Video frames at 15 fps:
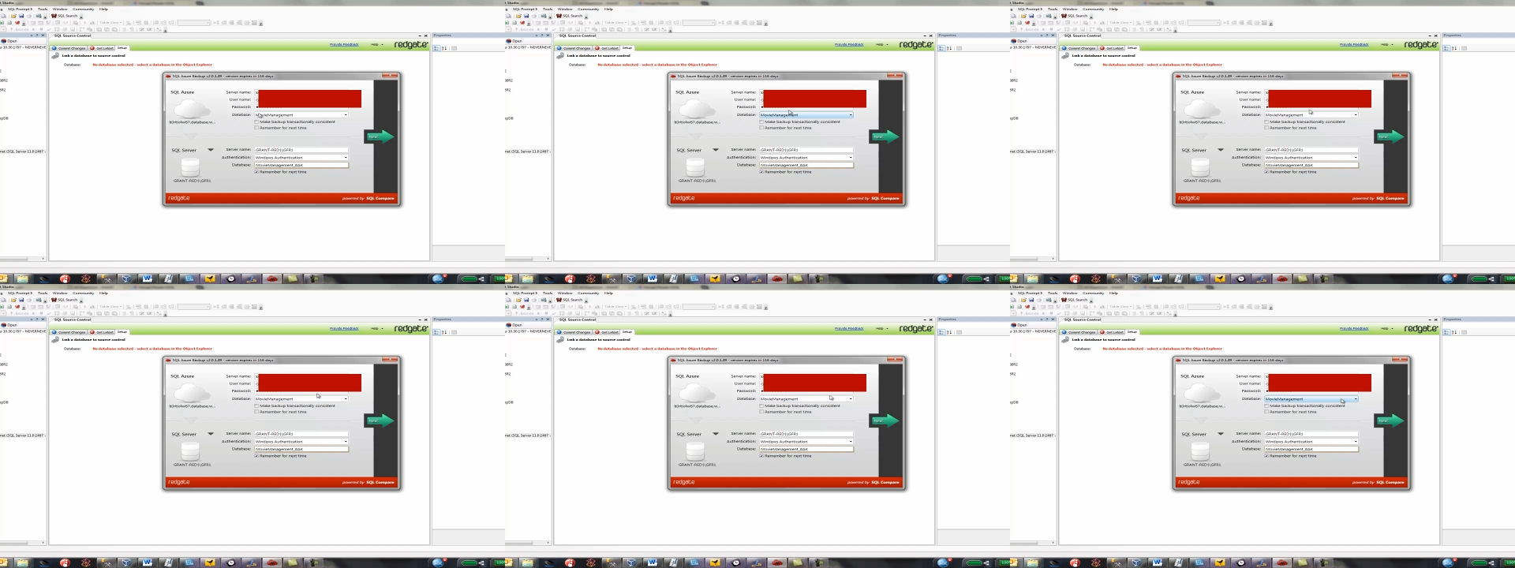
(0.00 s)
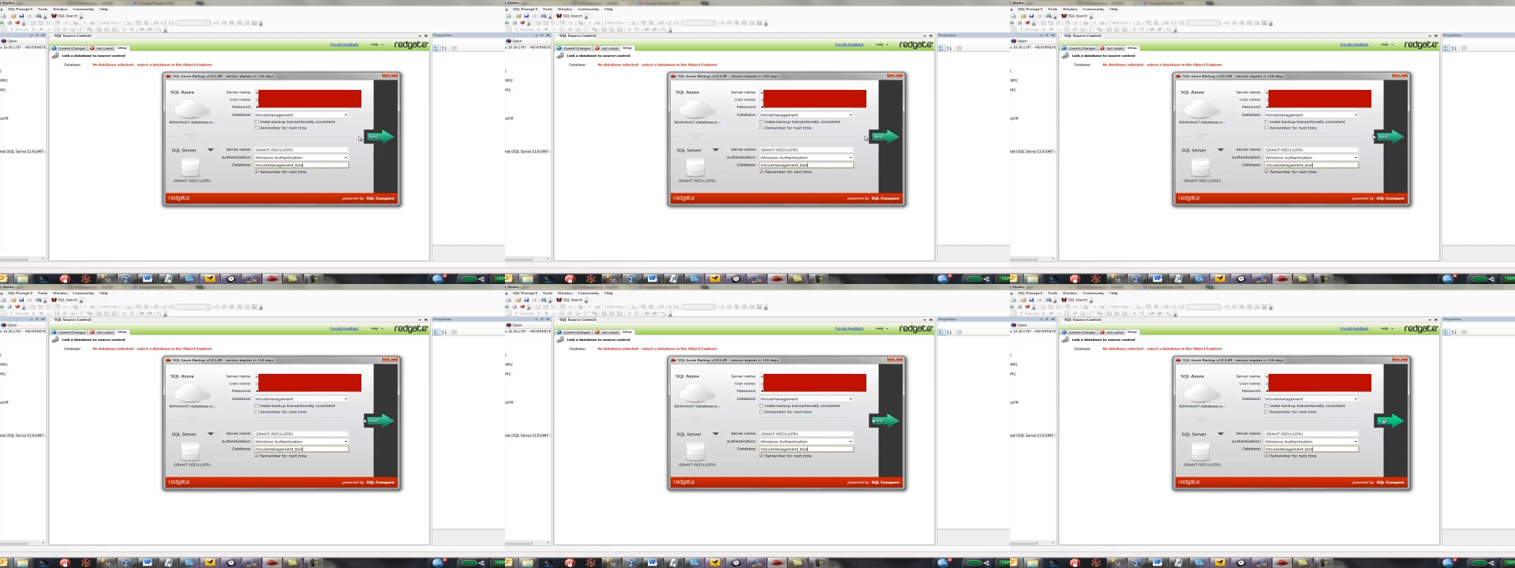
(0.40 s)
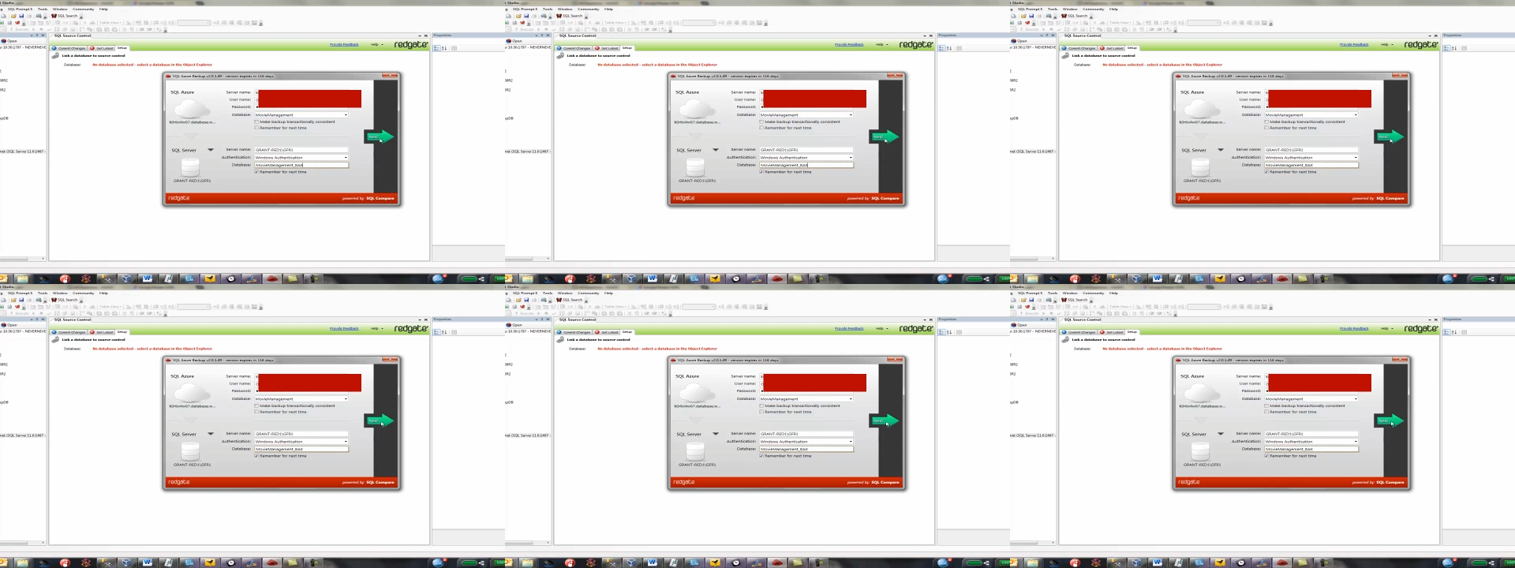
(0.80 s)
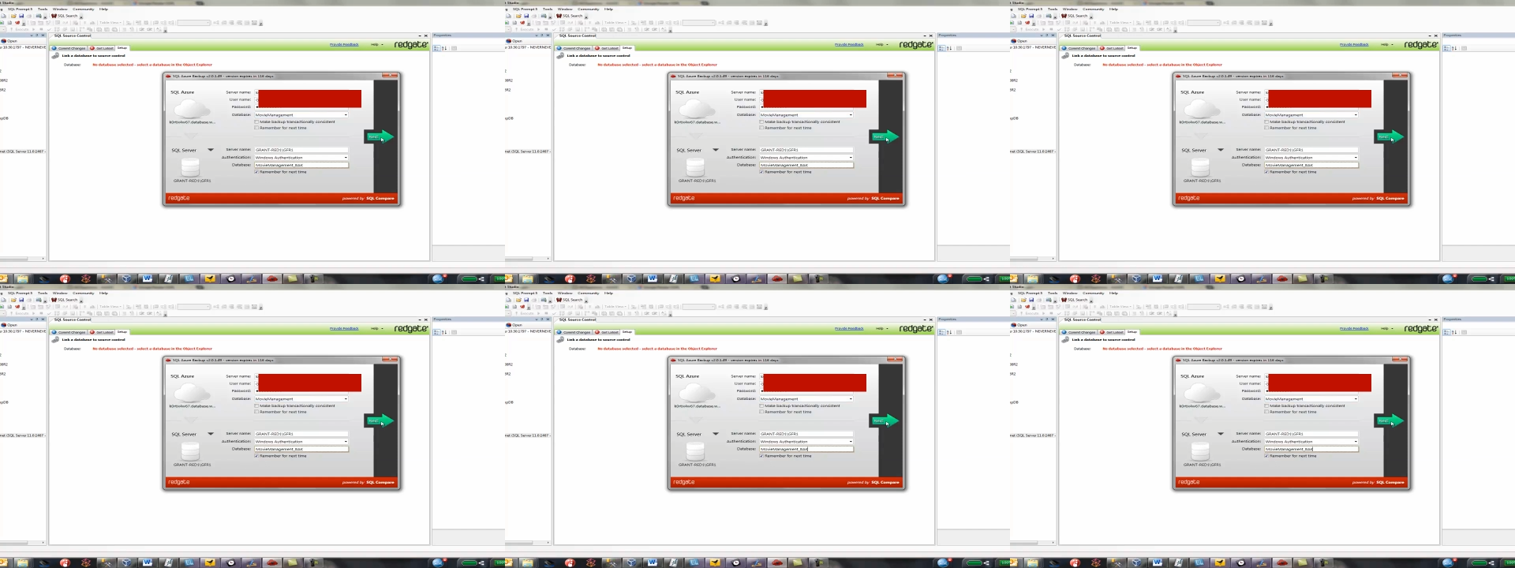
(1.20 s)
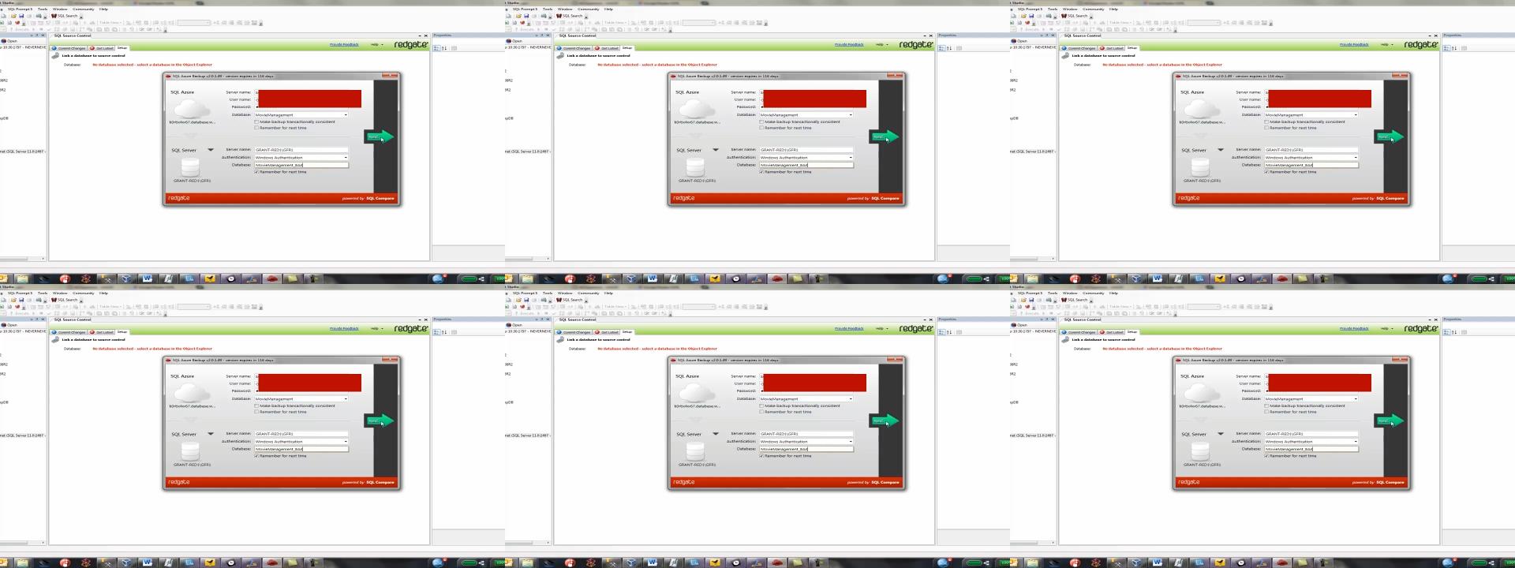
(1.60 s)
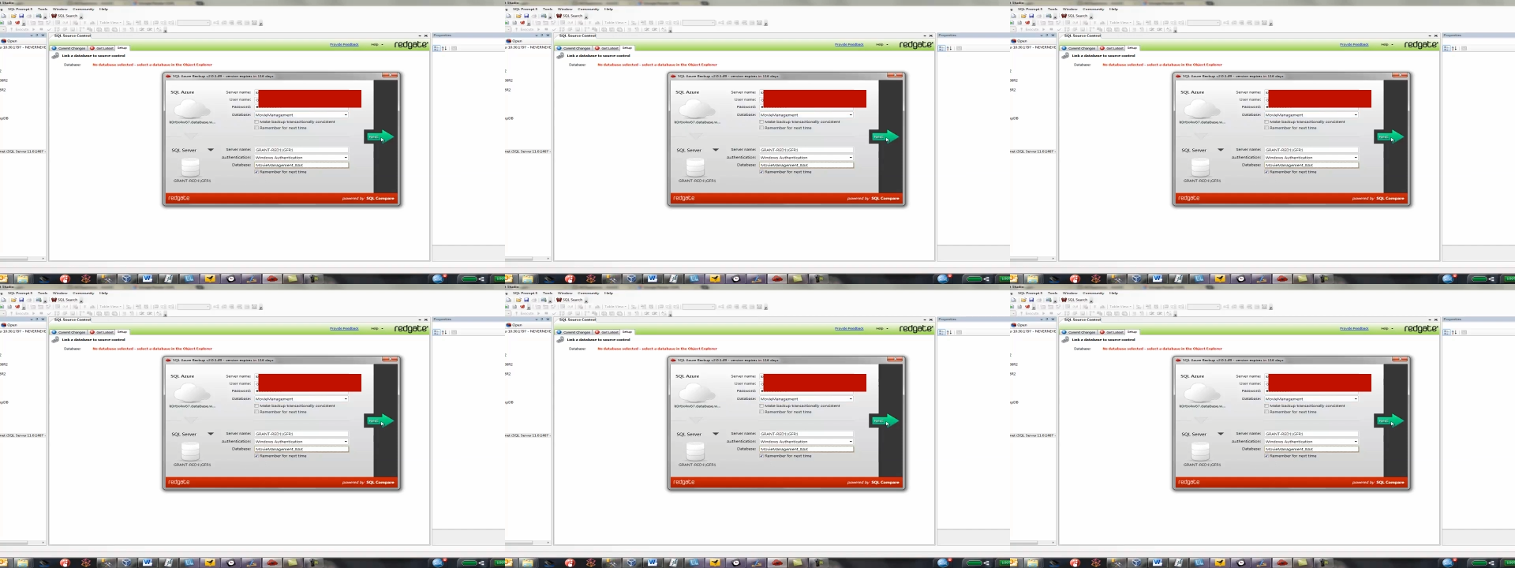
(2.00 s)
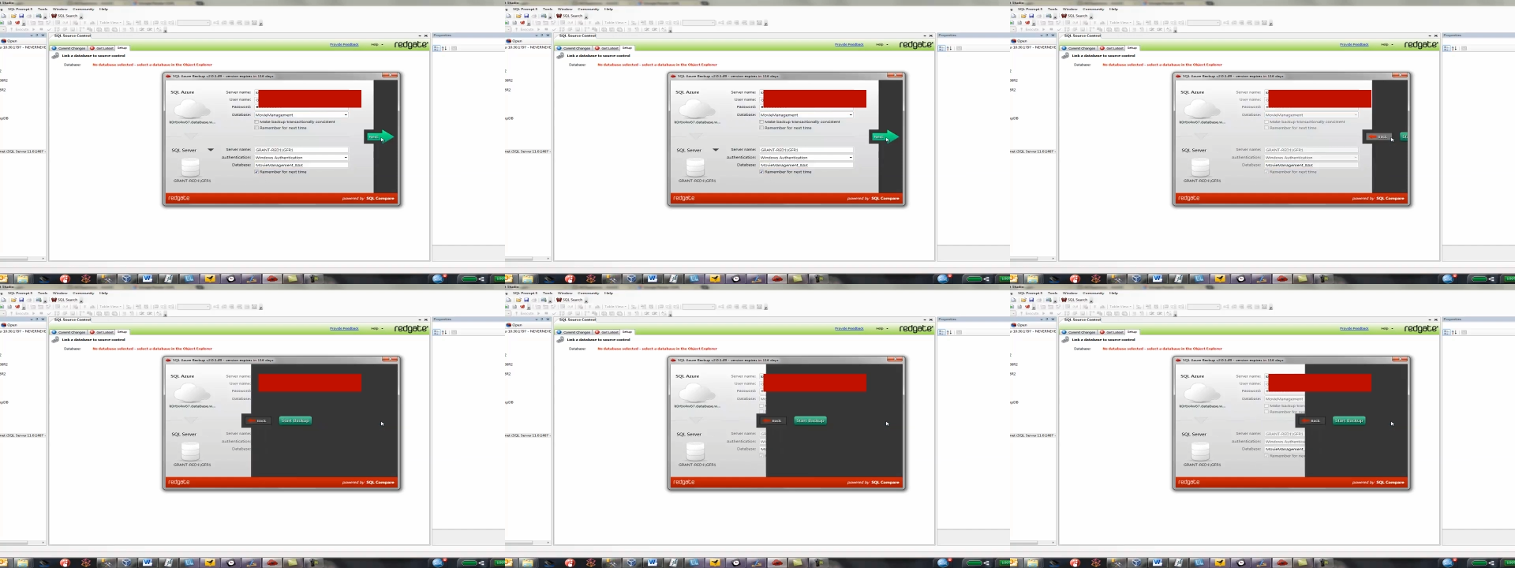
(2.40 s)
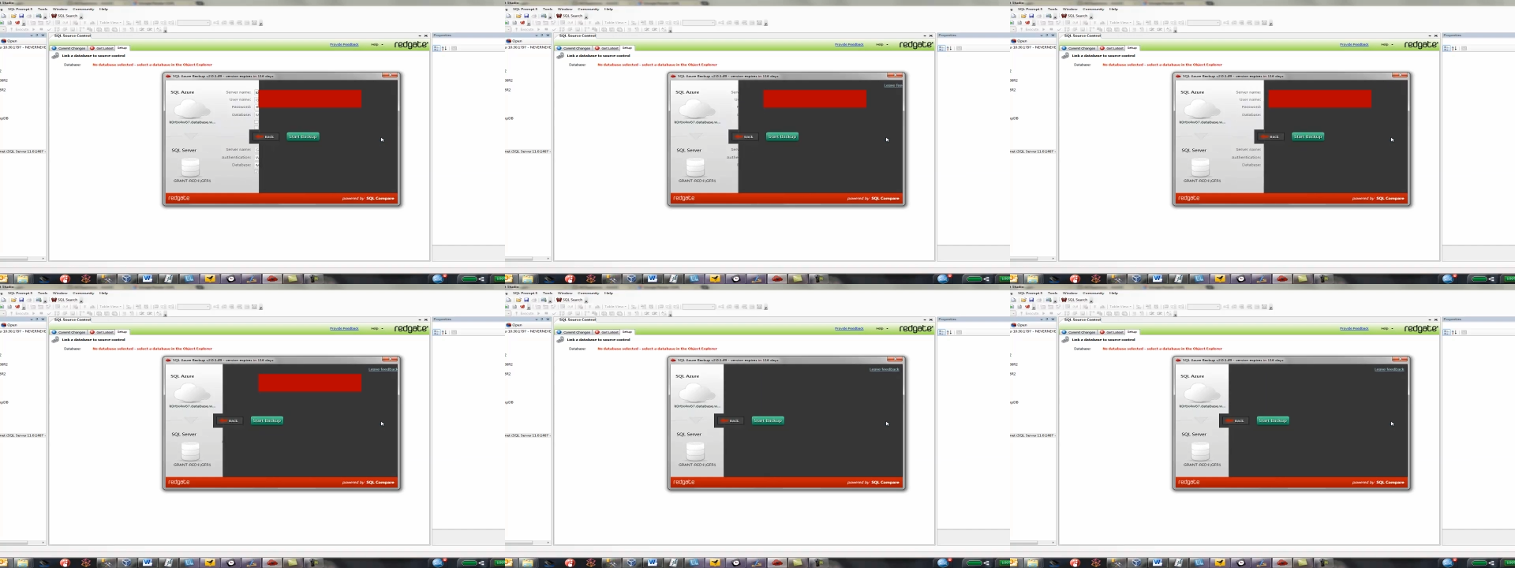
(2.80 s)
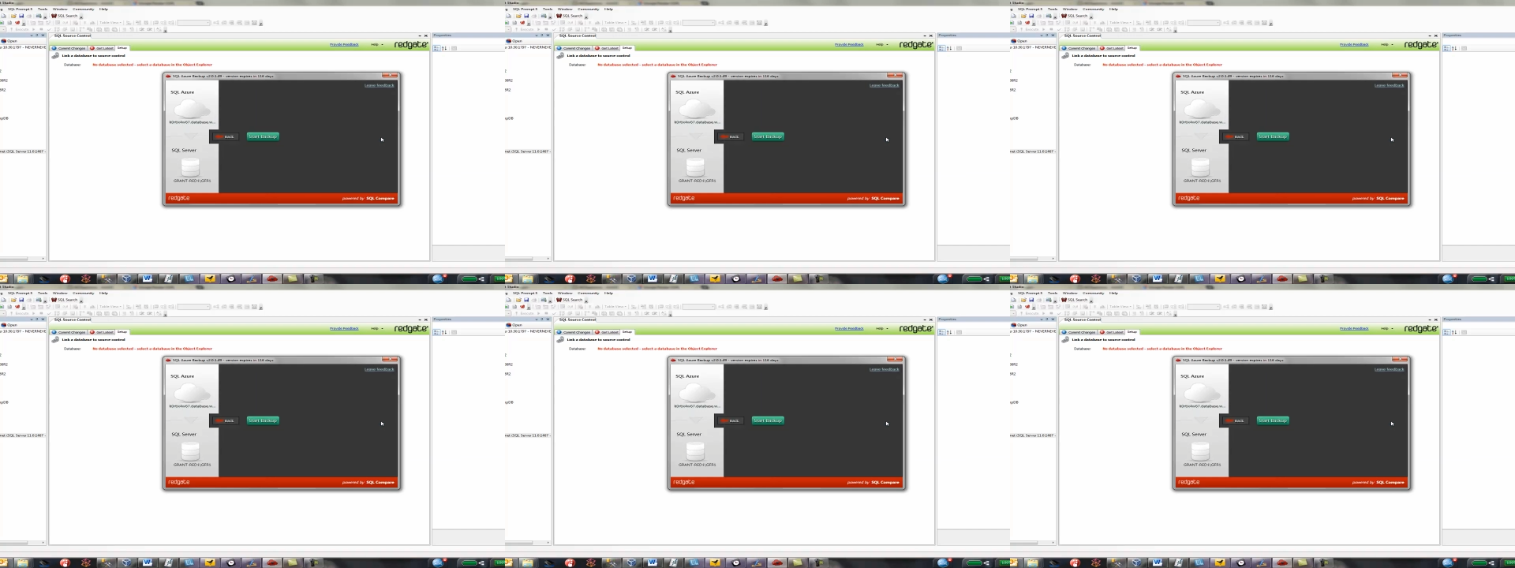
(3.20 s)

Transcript: No face is visible, so there are no lips to read.